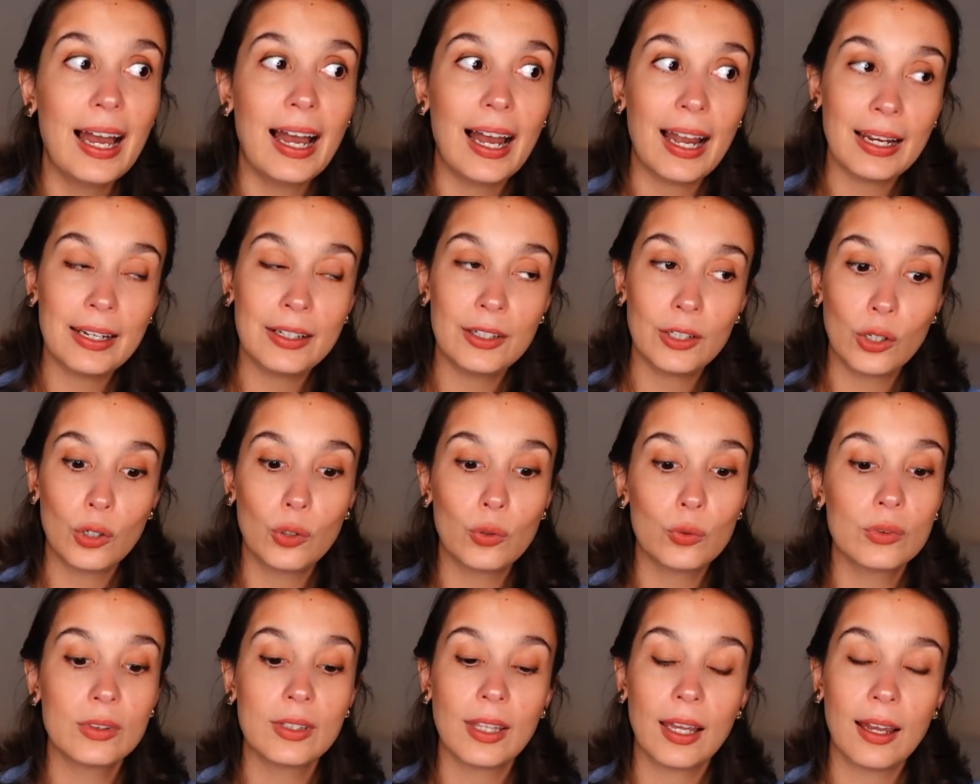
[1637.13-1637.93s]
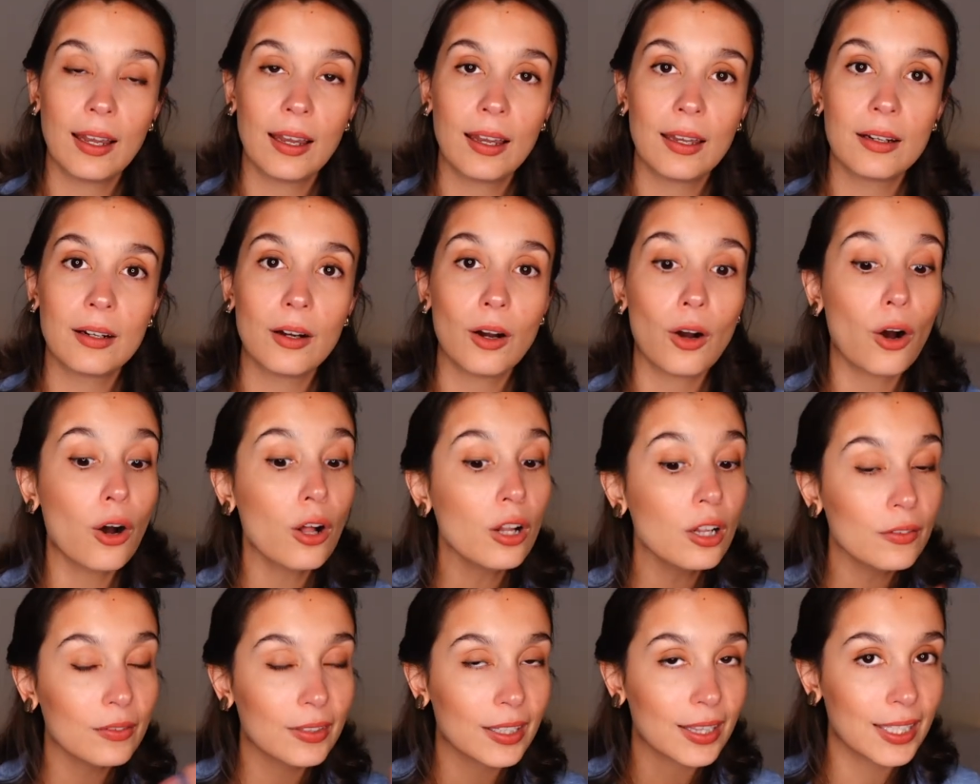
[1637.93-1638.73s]
I know that
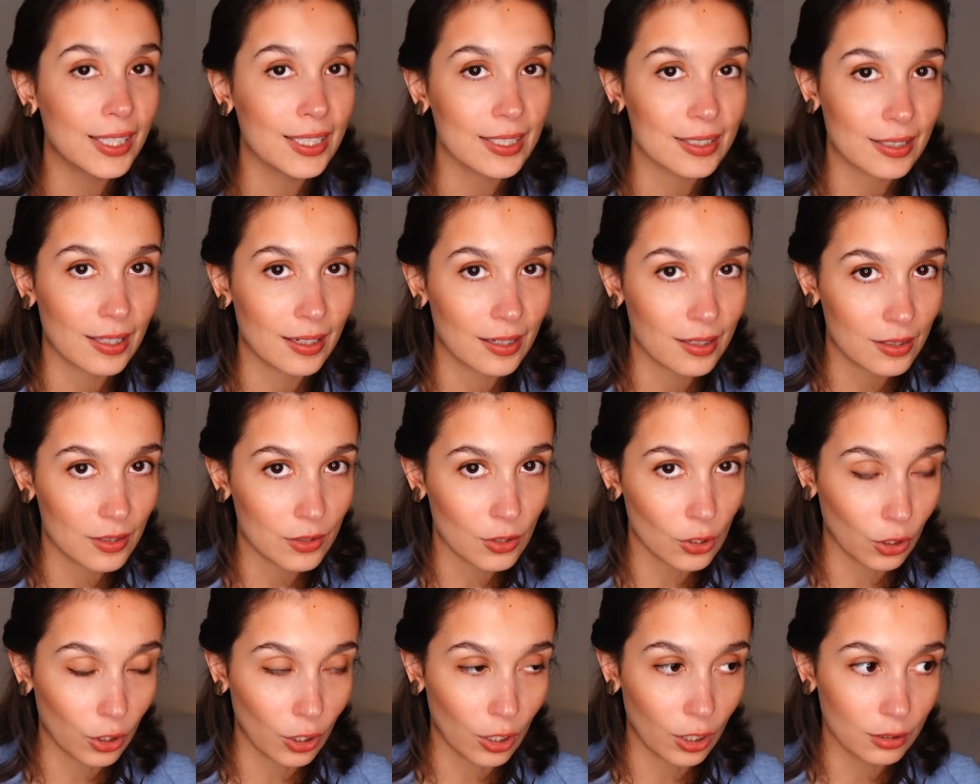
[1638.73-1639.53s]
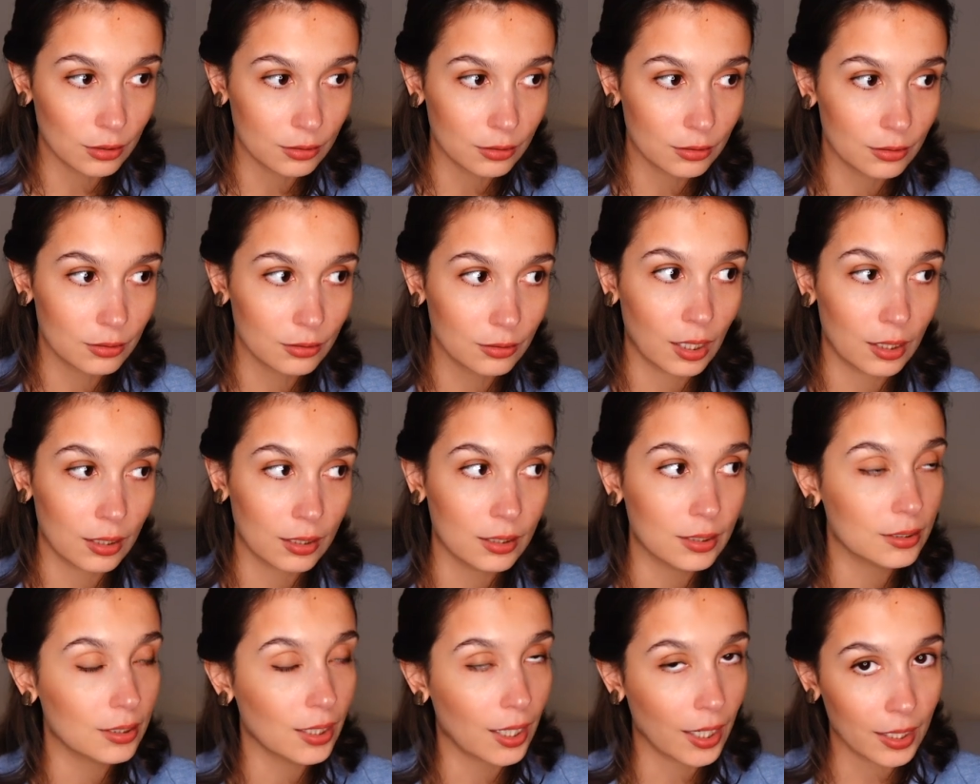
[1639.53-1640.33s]
all of the things that I saw, at
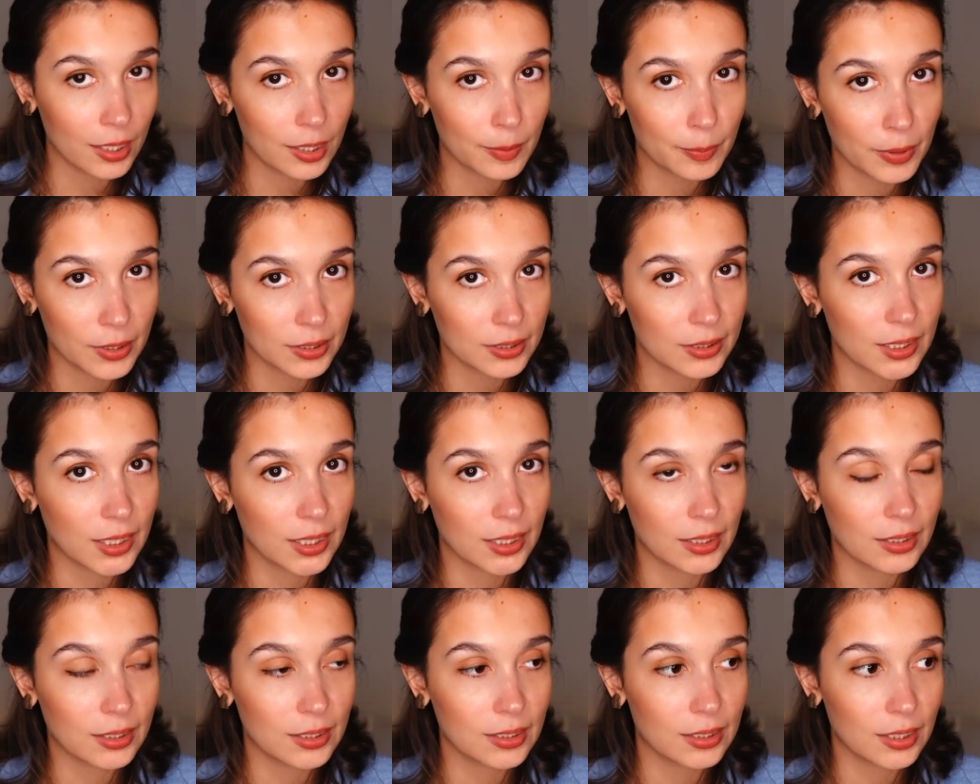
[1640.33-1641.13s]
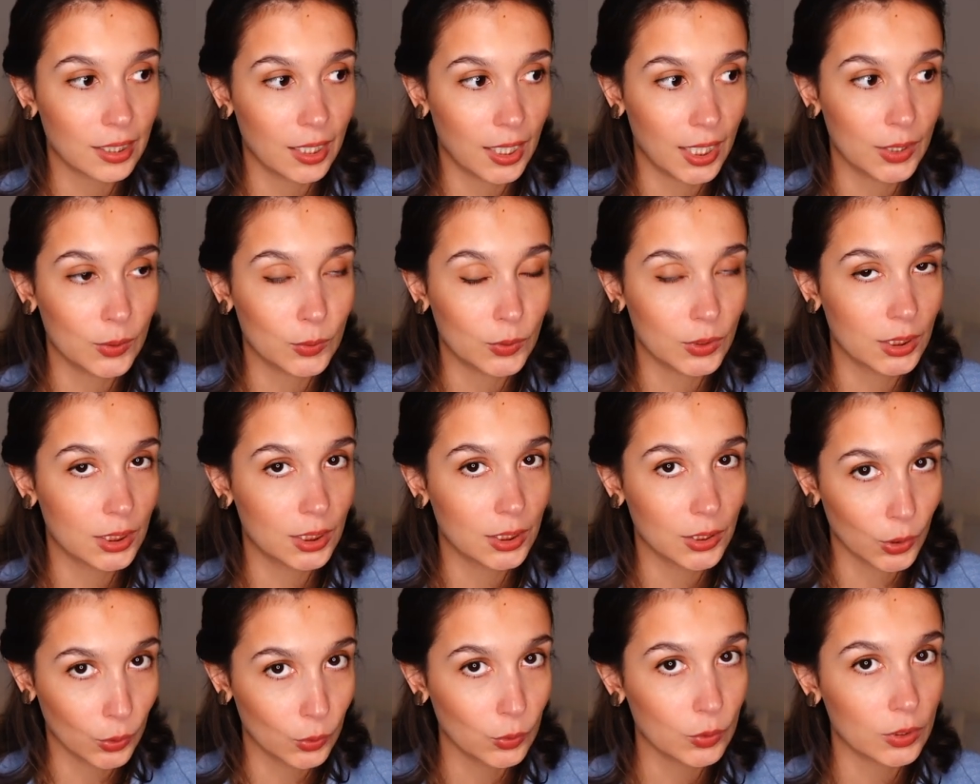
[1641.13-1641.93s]
least 80%, I would
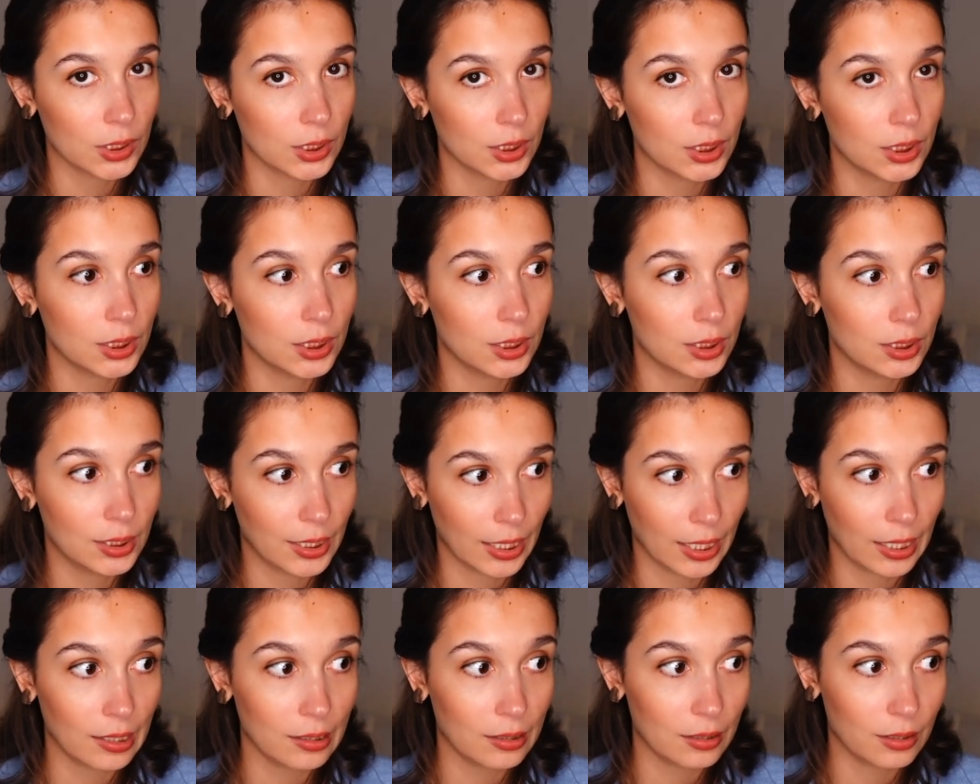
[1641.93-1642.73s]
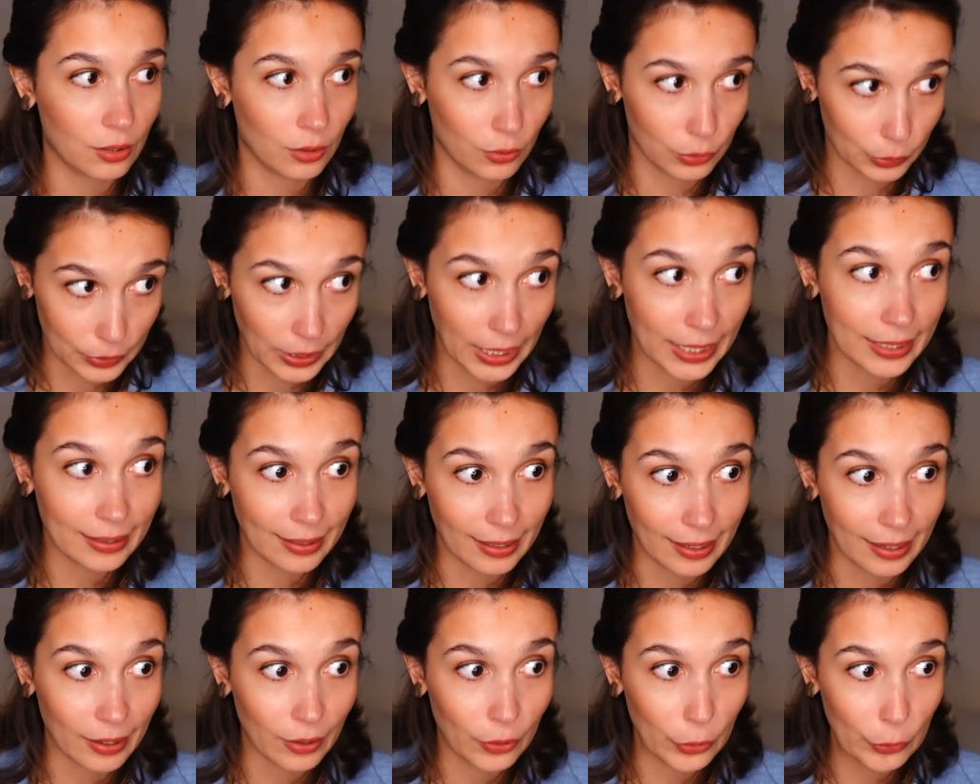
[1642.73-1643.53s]
totally get right
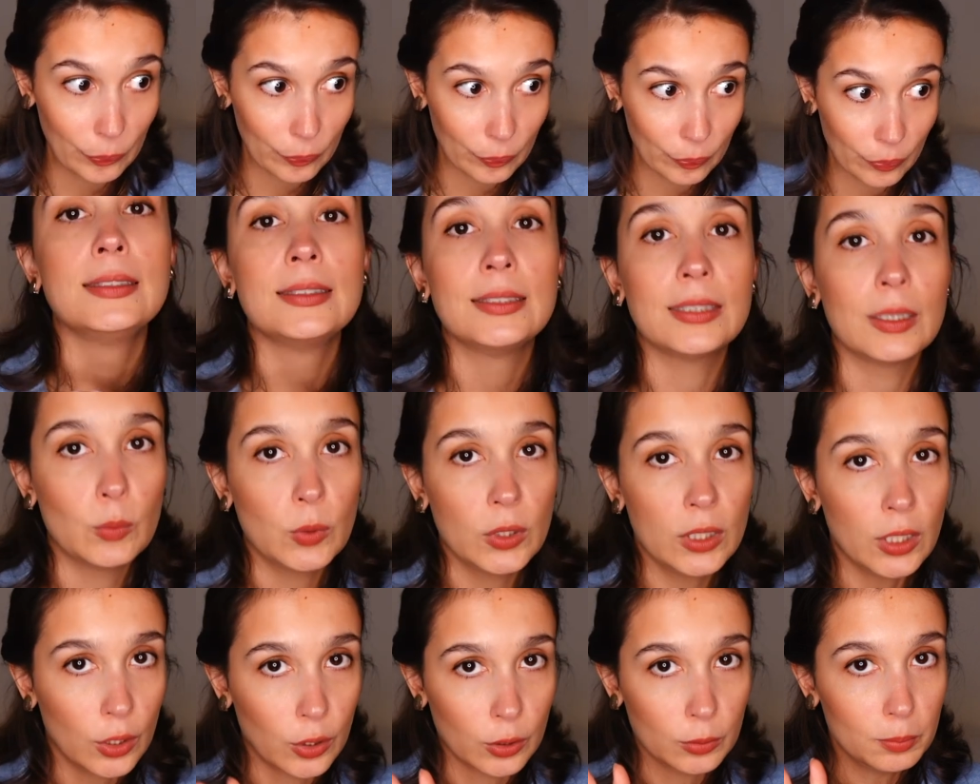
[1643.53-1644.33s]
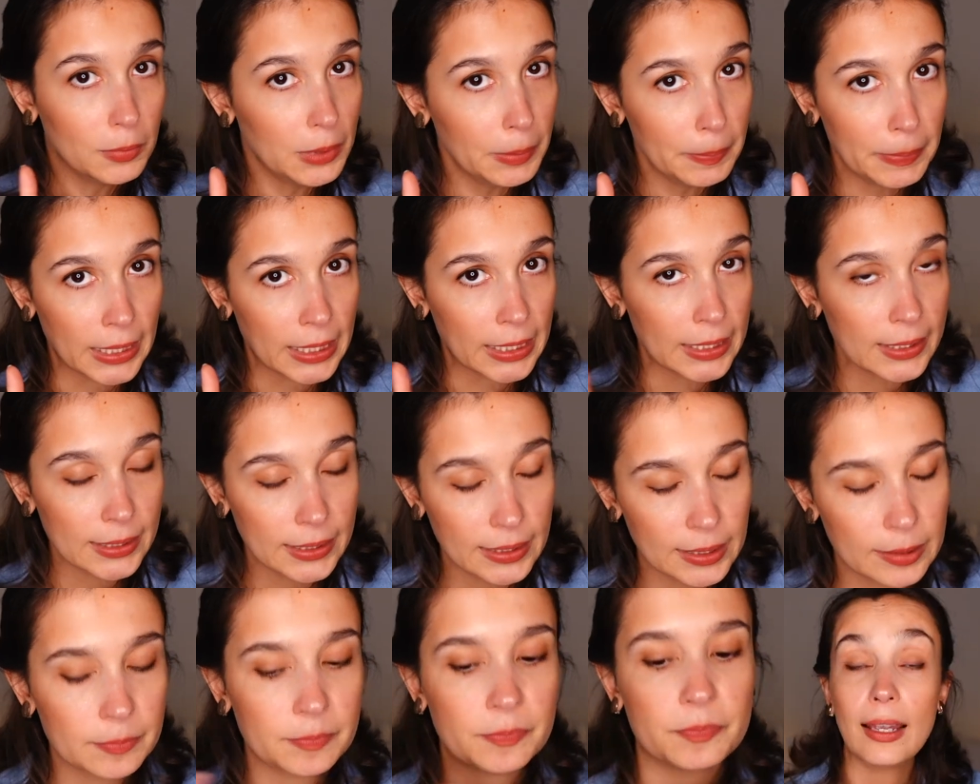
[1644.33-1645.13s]
now. Someone hold me
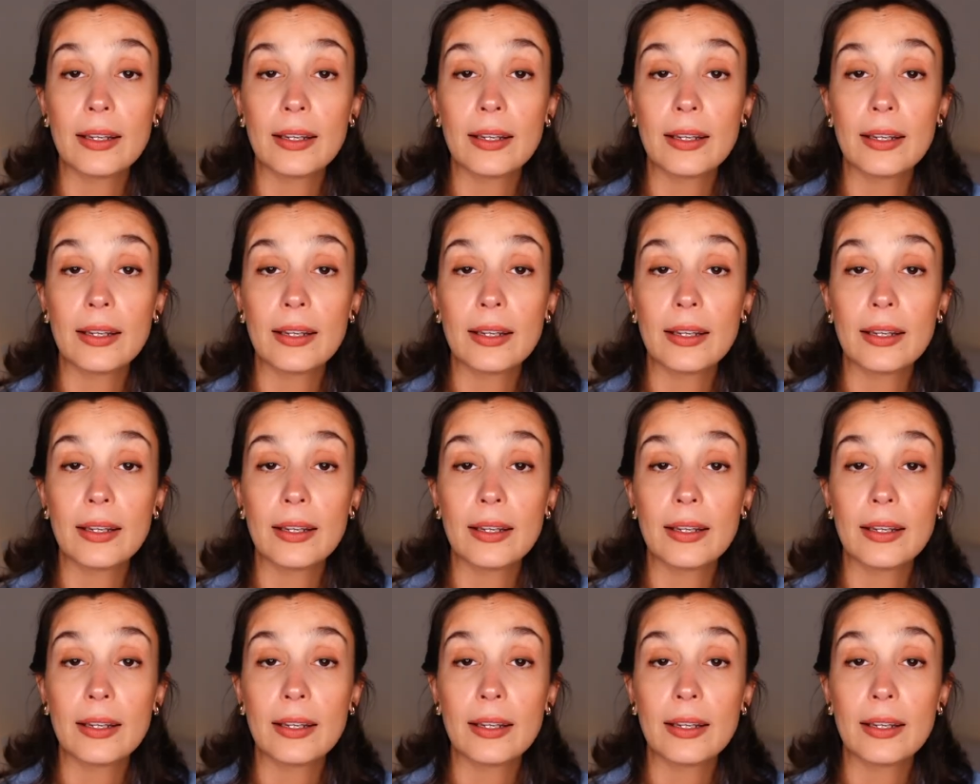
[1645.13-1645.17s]
back.